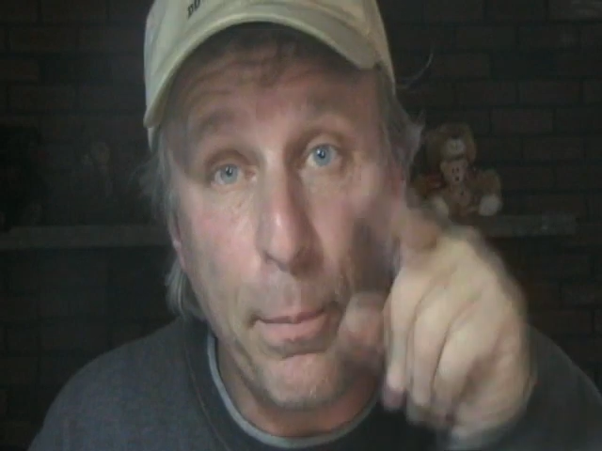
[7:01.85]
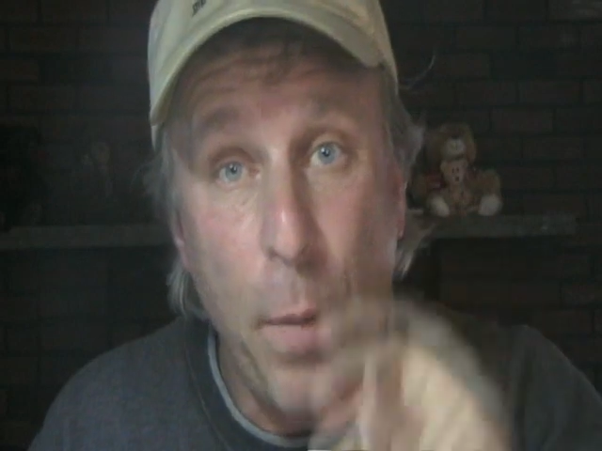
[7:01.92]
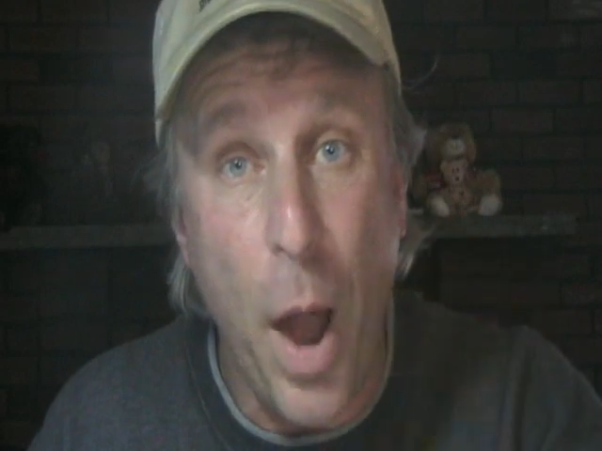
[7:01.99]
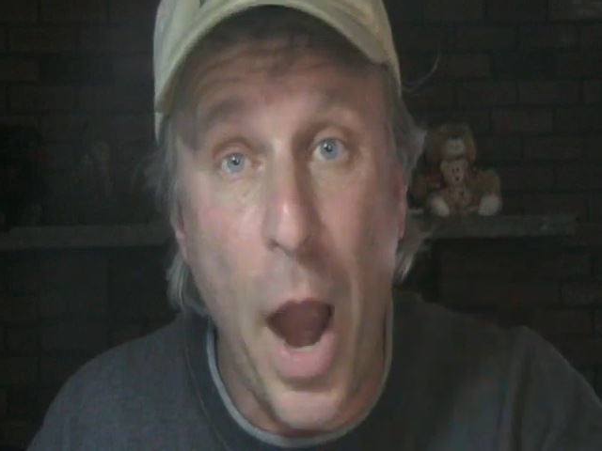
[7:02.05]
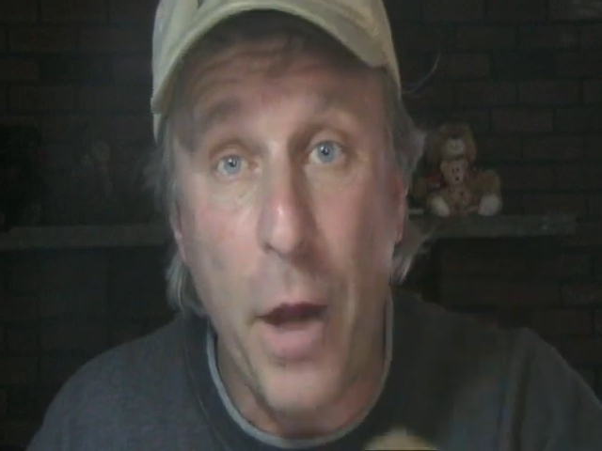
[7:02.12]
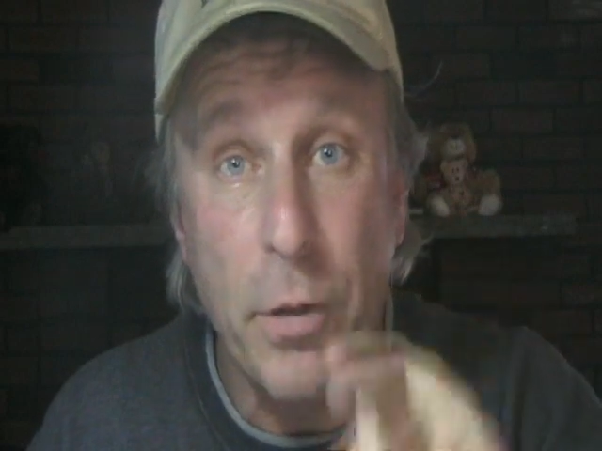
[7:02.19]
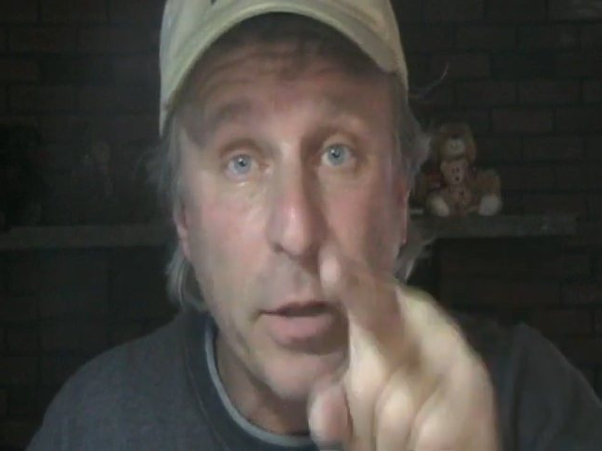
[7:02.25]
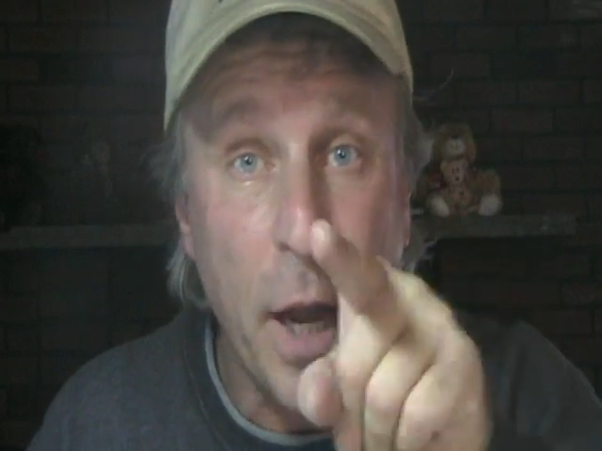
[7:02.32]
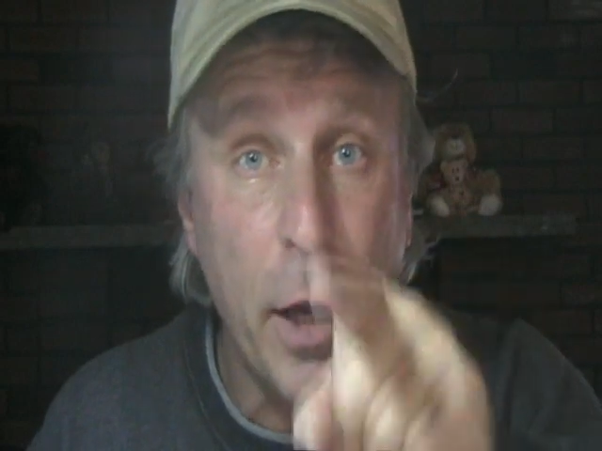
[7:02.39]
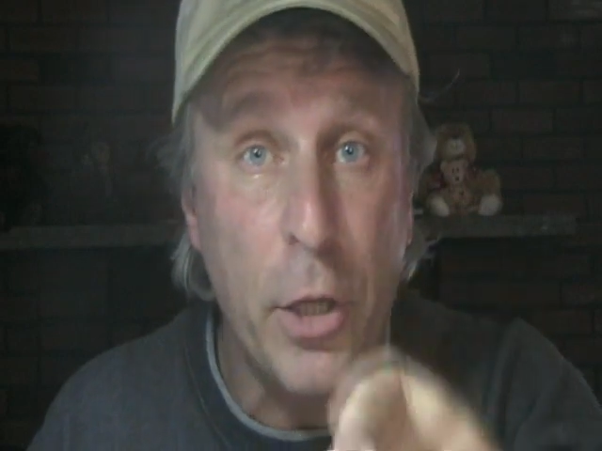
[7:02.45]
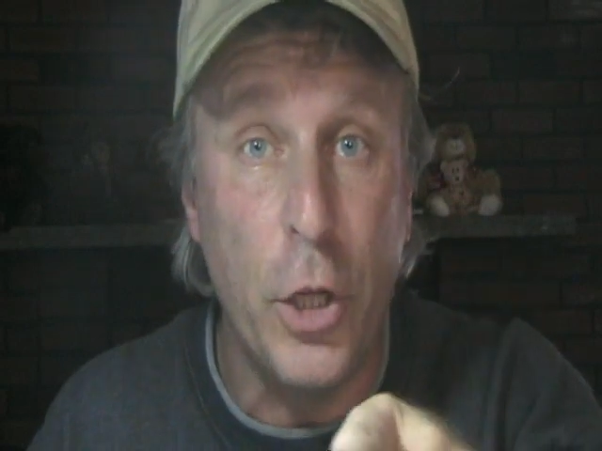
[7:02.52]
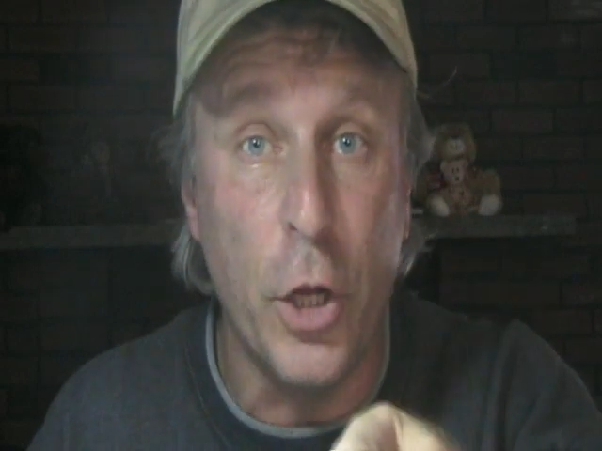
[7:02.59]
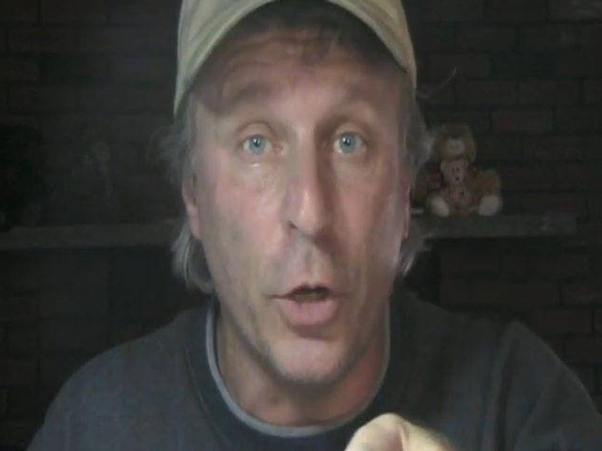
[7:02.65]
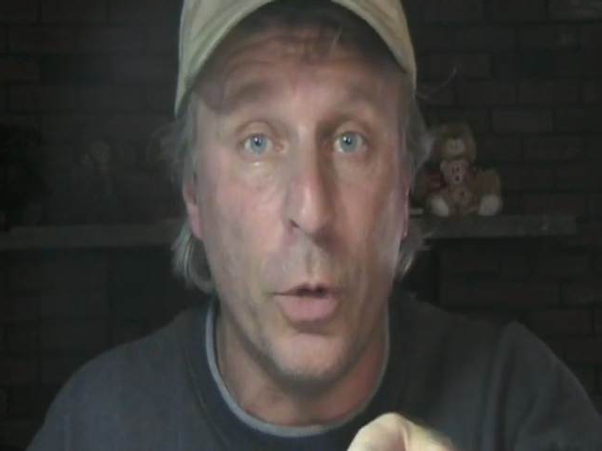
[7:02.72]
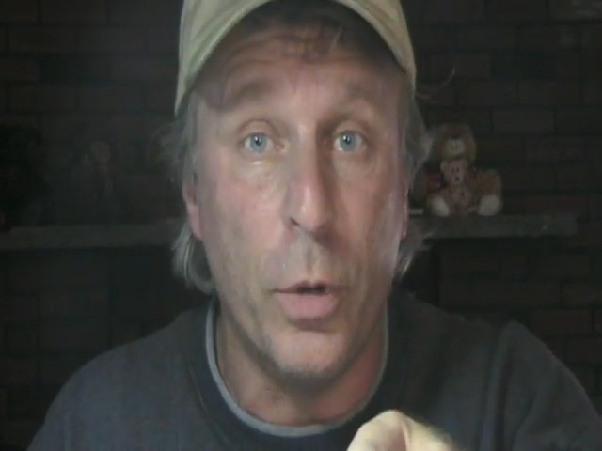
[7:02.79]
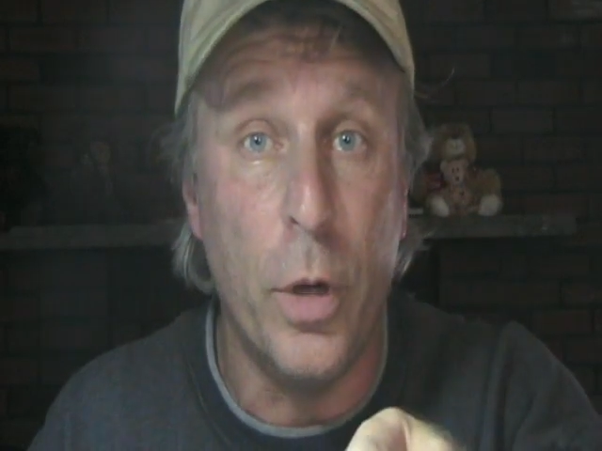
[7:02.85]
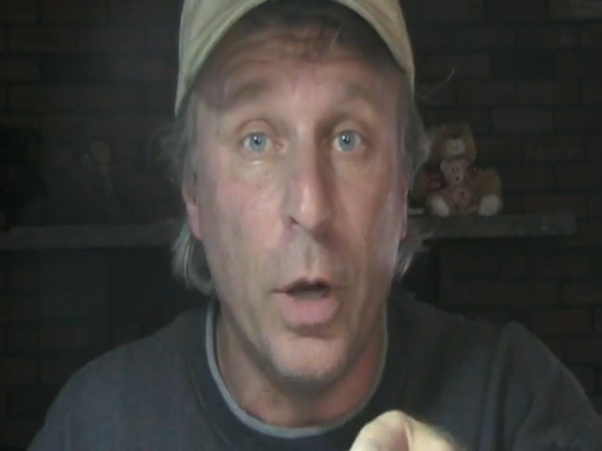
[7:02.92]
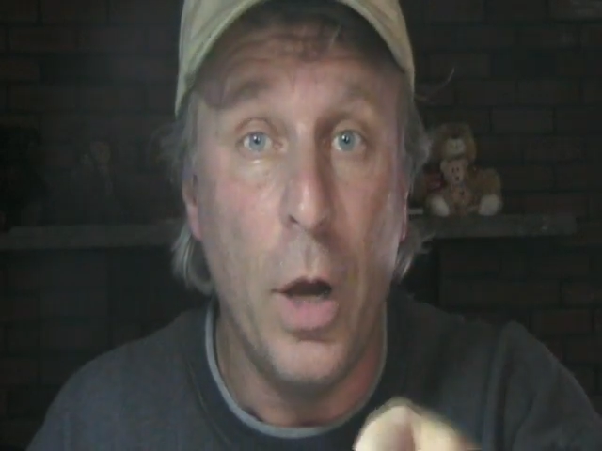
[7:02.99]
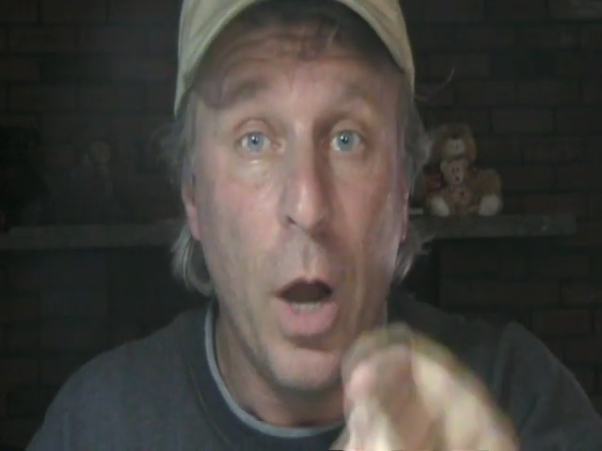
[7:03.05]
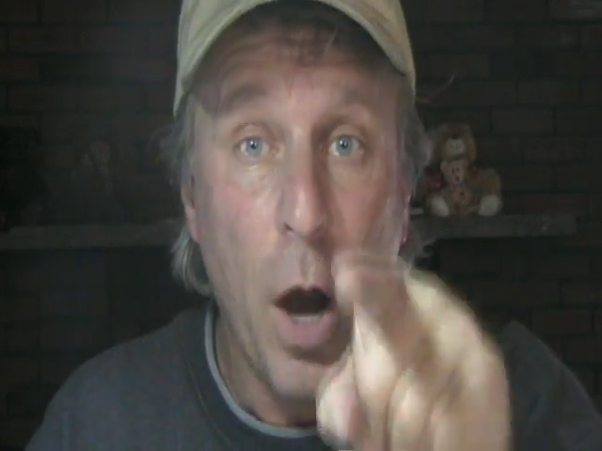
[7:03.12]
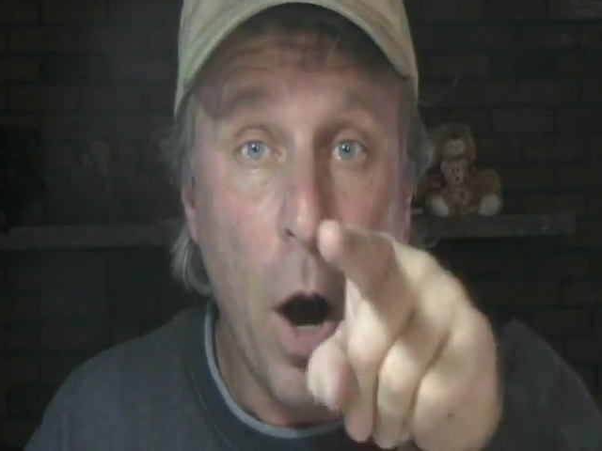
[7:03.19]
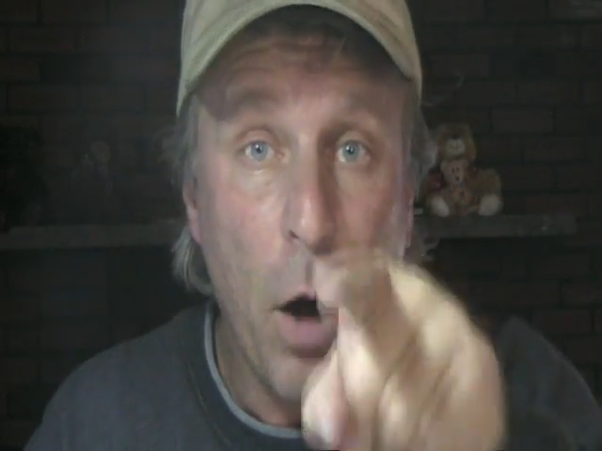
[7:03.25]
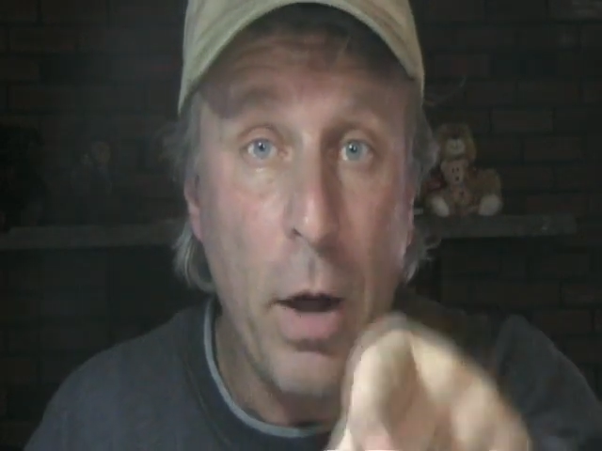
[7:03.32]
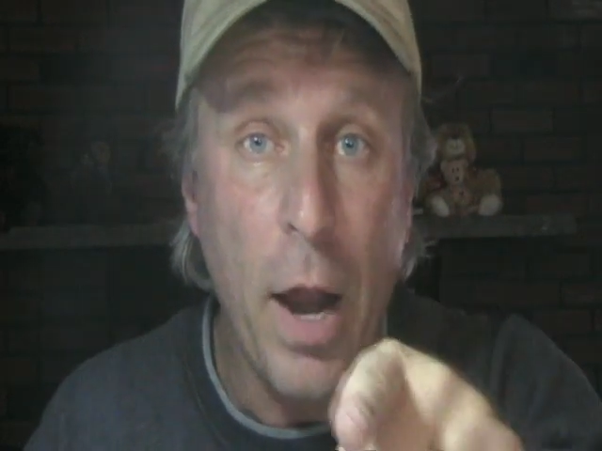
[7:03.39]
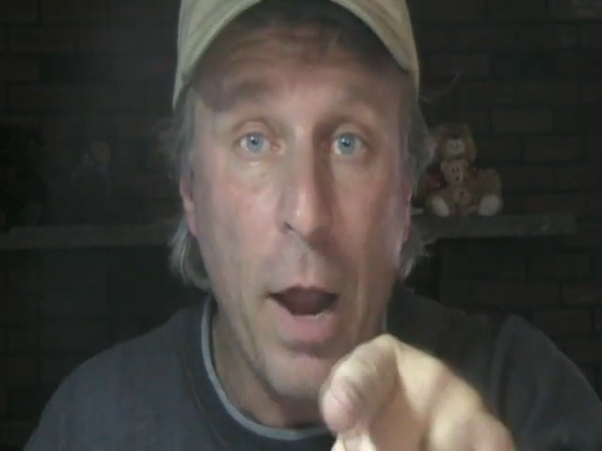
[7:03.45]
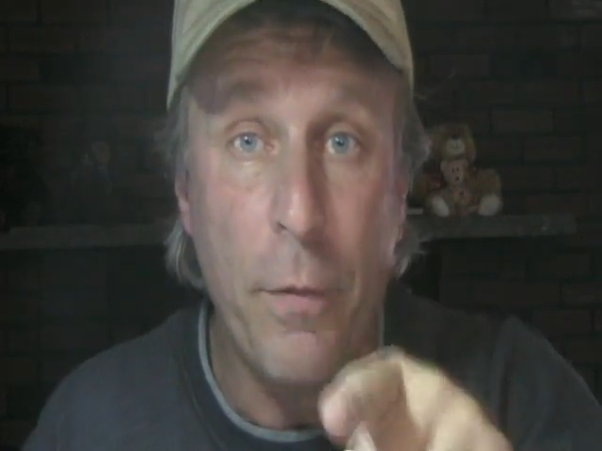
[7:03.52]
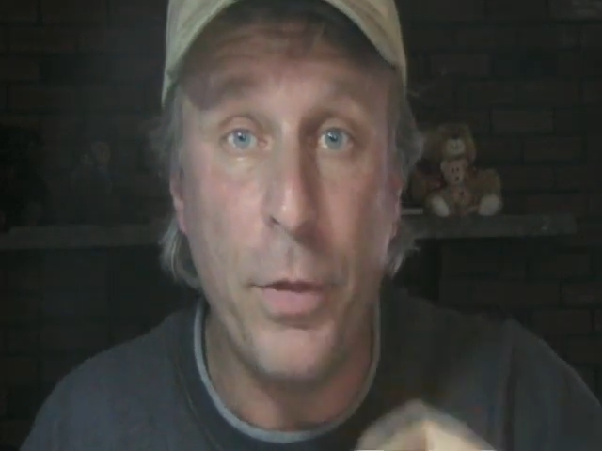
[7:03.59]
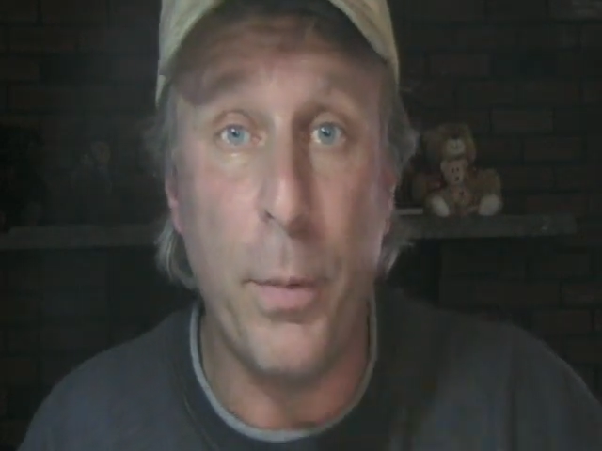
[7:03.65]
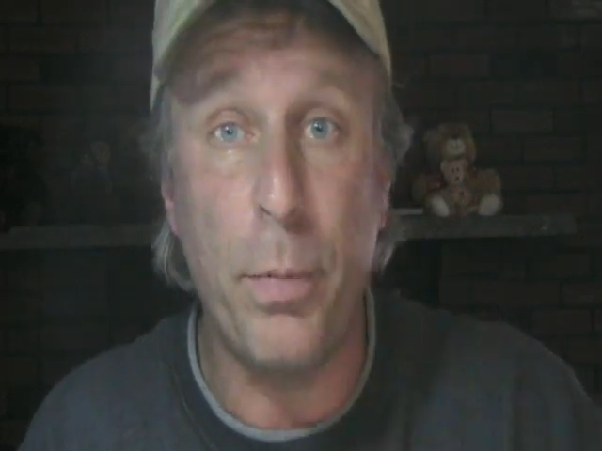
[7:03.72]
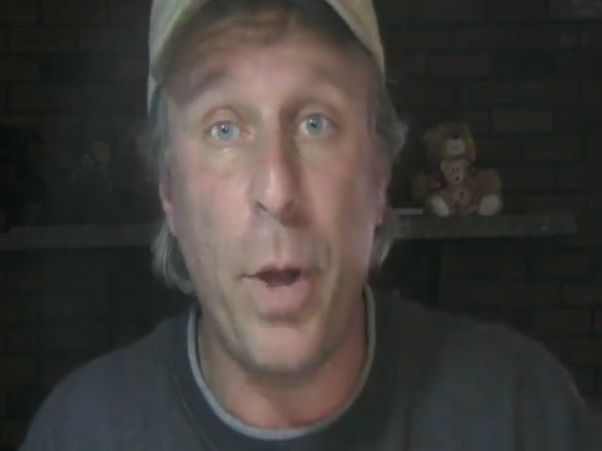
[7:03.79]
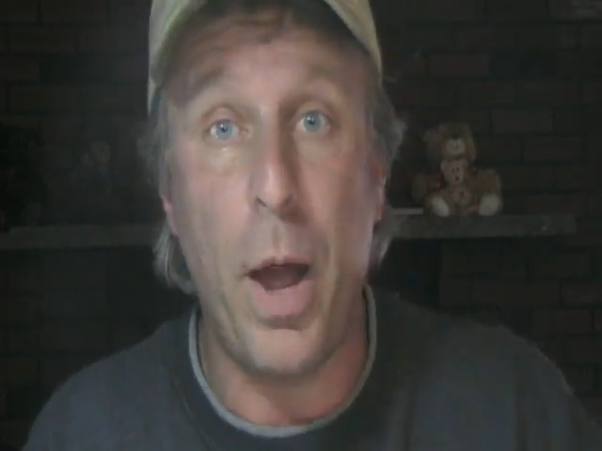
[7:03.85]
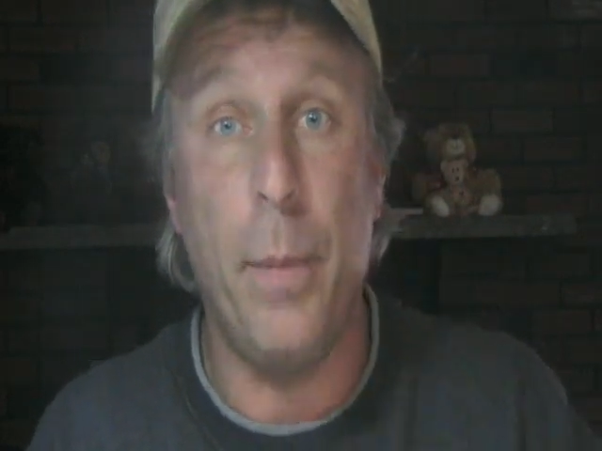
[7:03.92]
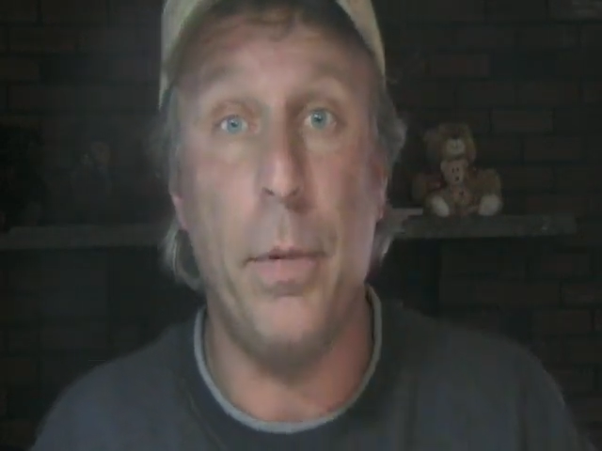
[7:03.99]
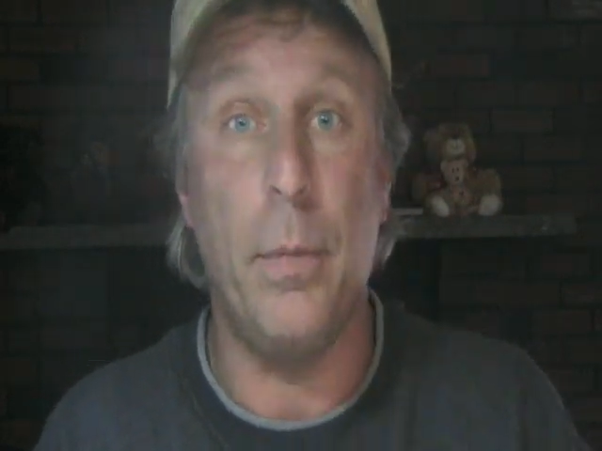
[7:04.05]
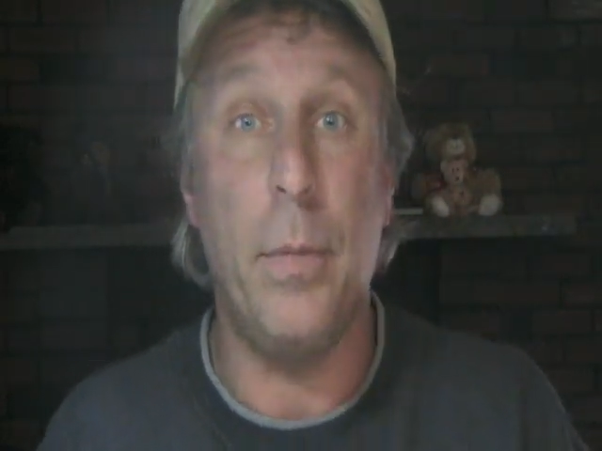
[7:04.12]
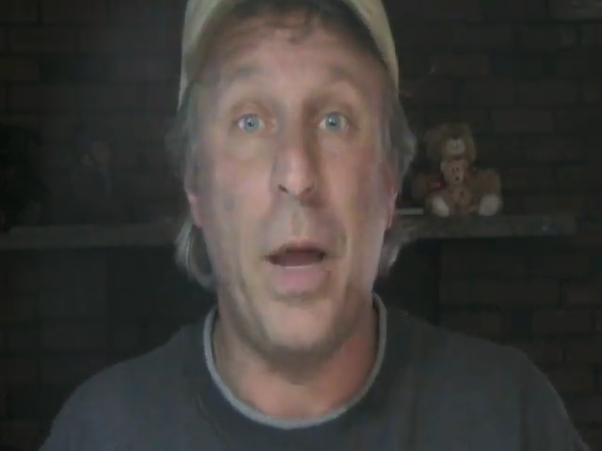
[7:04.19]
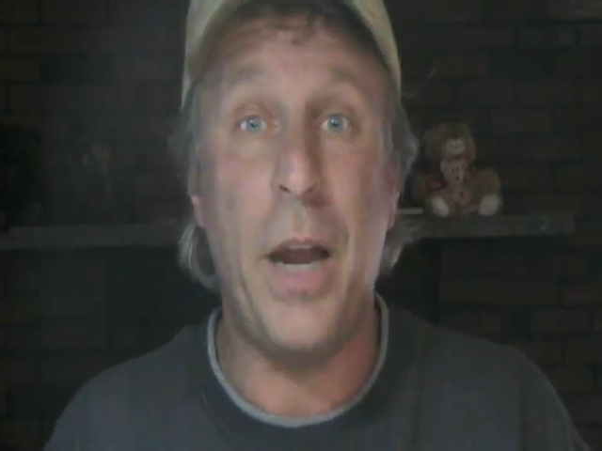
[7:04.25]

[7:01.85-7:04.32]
the buyers like you are half the problem.